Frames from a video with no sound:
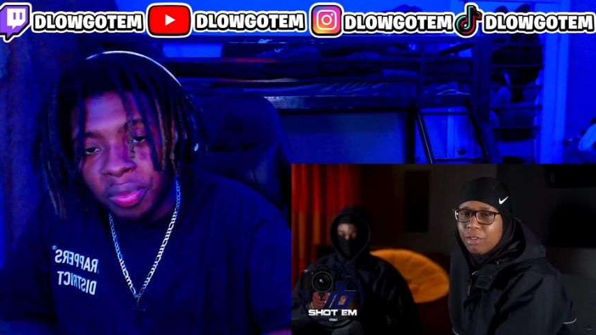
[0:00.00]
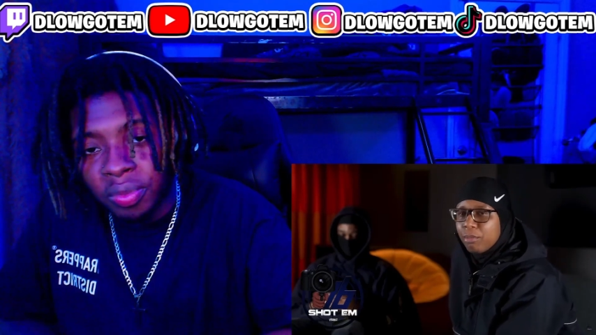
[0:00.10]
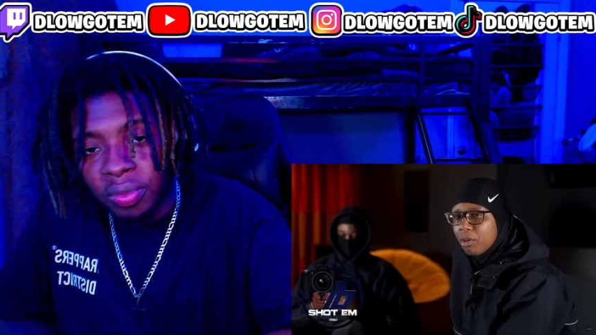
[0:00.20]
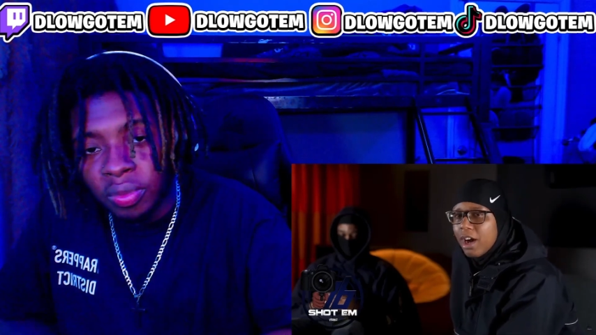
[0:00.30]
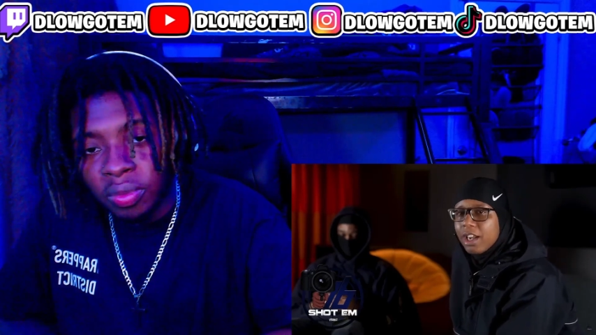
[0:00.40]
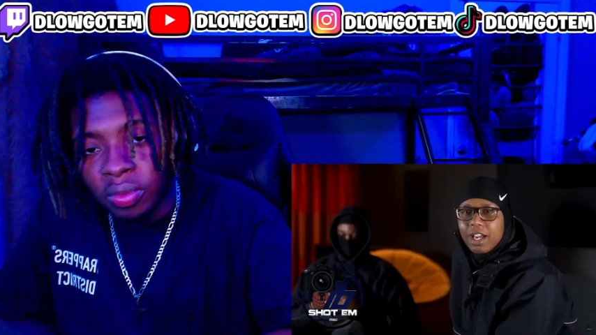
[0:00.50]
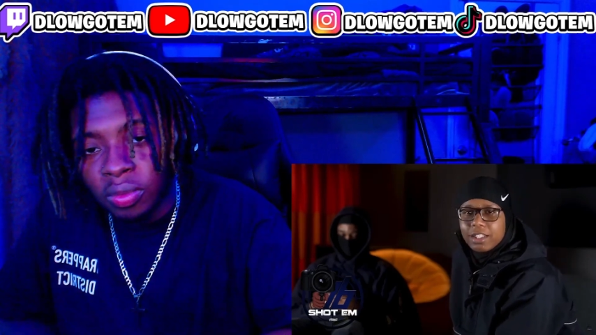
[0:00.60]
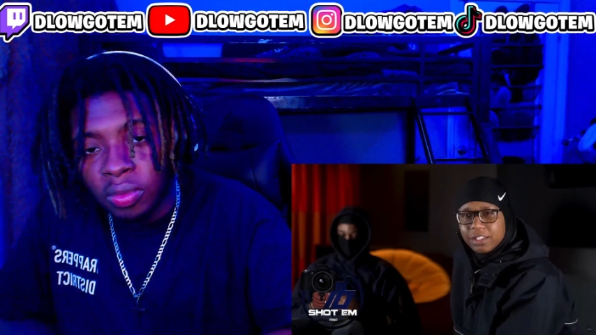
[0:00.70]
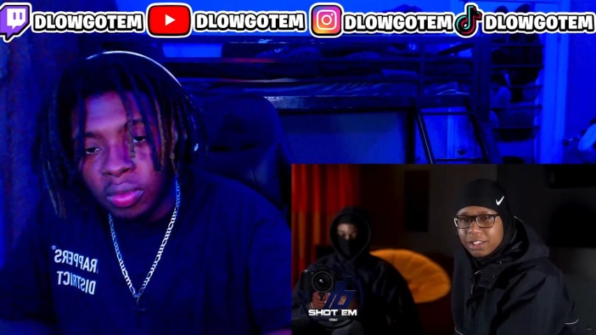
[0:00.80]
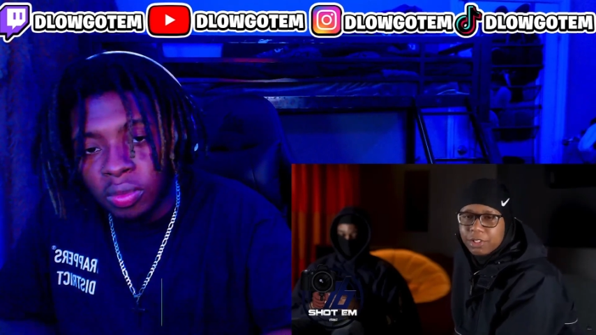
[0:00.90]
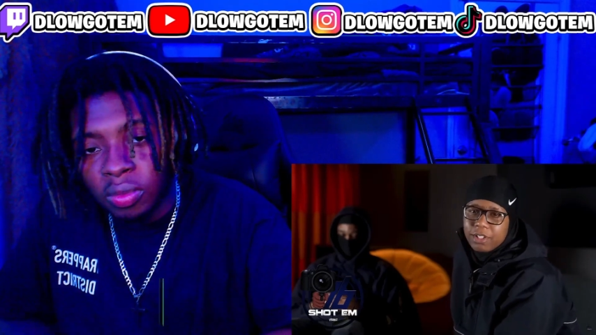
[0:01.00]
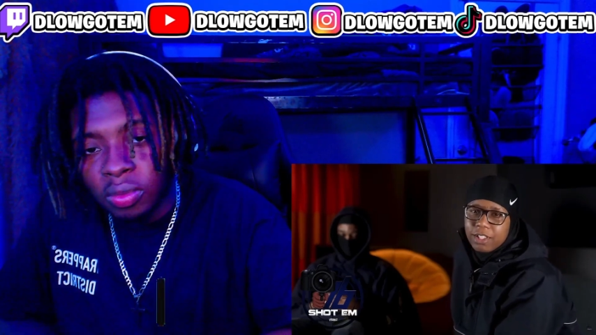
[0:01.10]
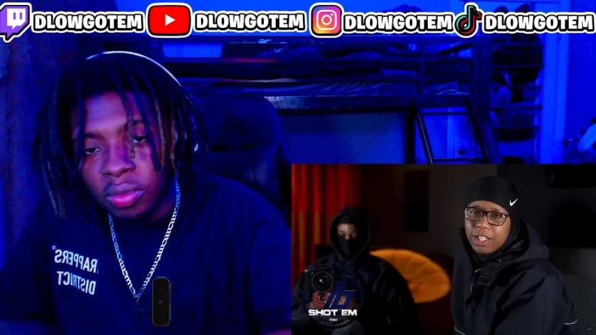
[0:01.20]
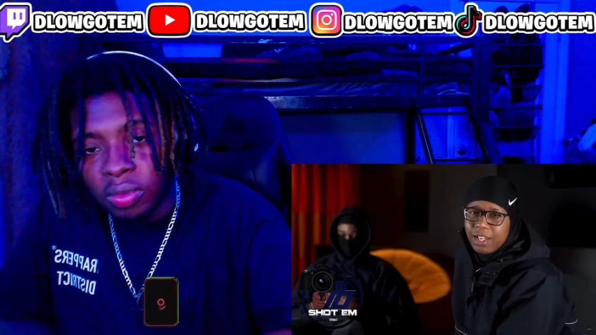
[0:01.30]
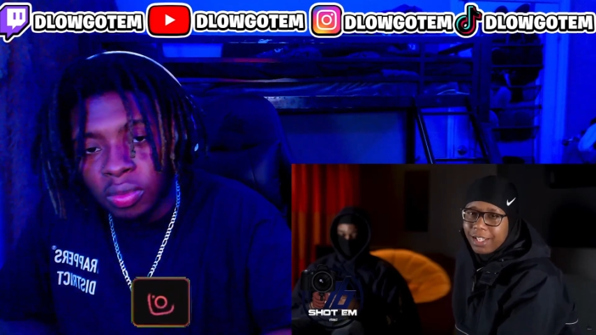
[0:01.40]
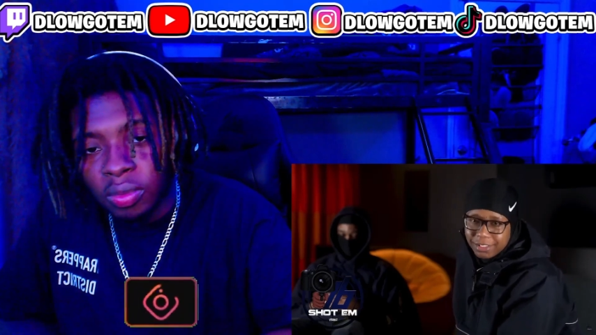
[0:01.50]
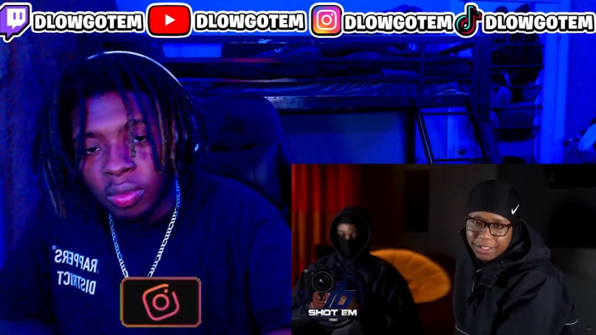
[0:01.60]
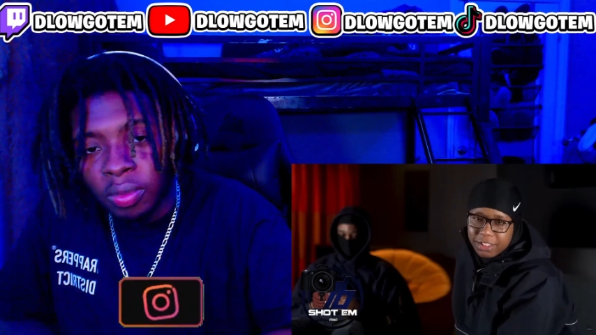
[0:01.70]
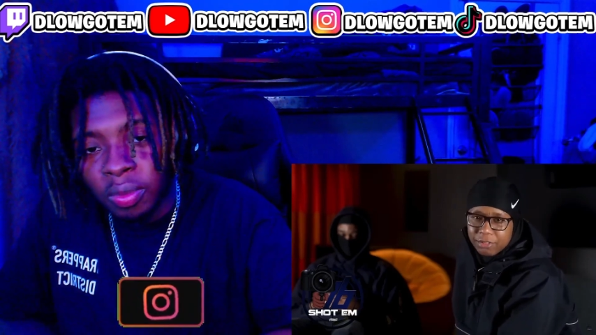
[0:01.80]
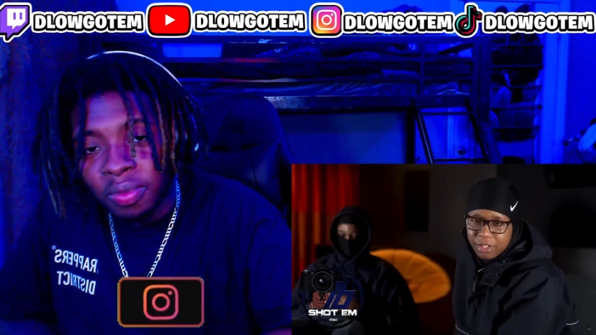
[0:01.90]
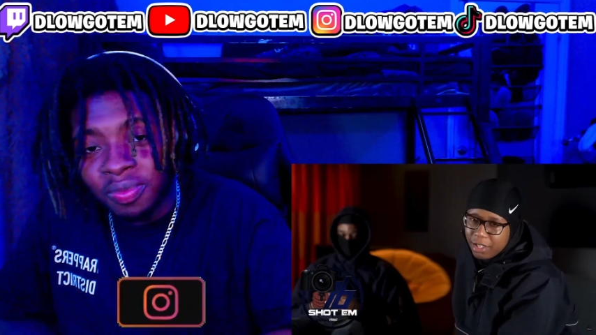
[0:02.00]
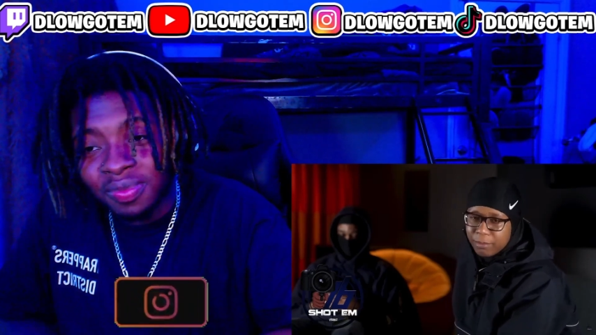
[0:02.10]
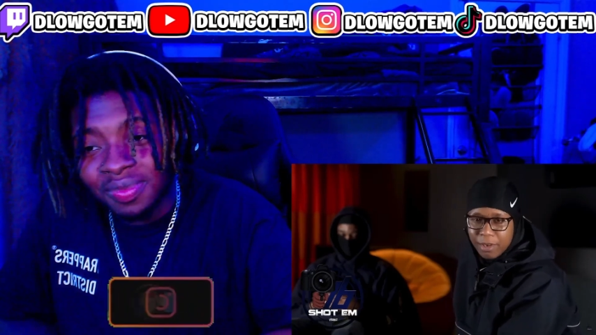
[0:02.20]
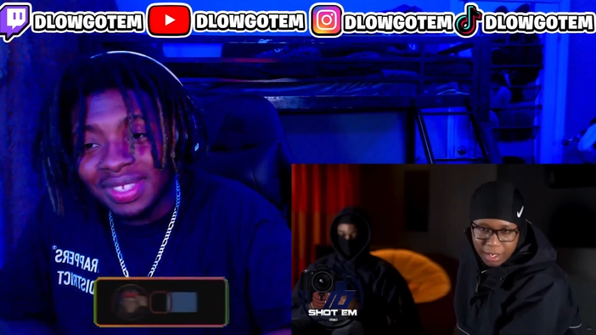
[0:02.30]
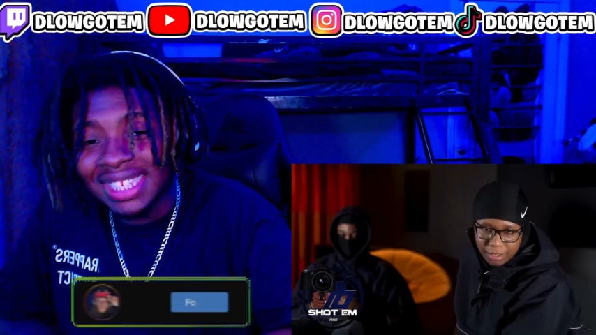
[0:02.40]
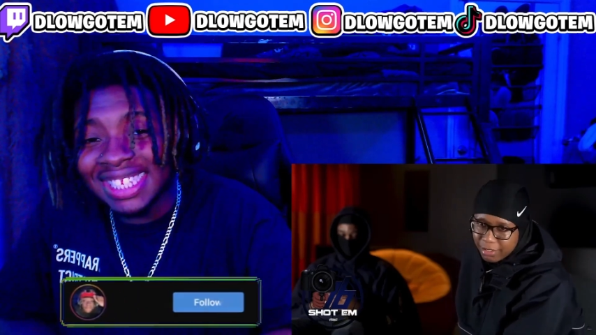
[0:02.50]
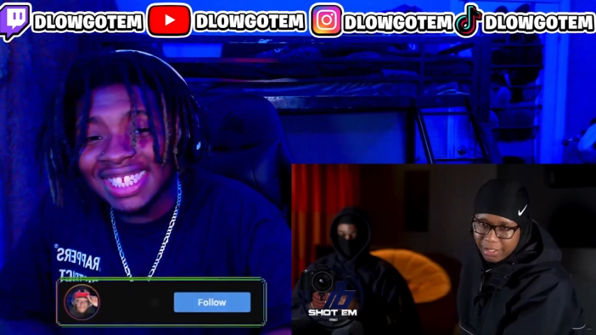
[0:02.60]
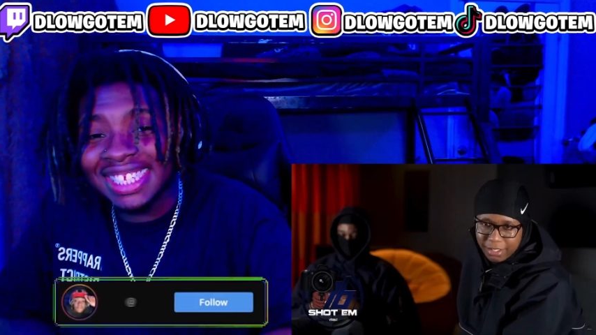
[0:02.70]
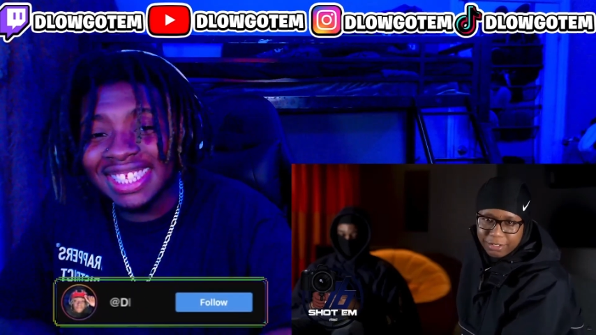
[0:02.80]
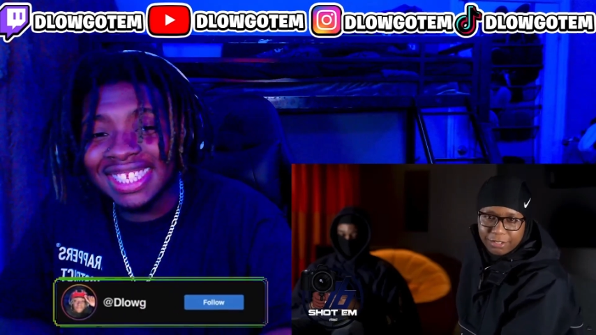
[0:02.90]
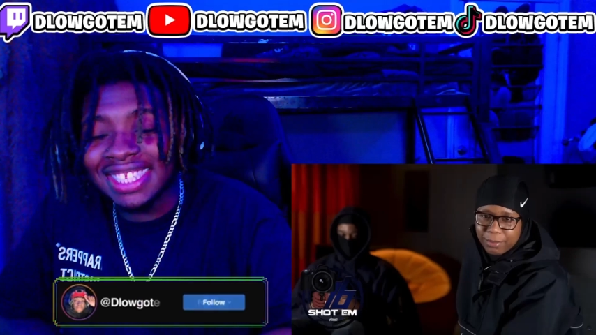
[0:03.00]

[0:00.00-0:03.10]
Speaker 1: Um, bro, I knock Sexyy Red down. Like Sexyy Red, I'm knocking her down.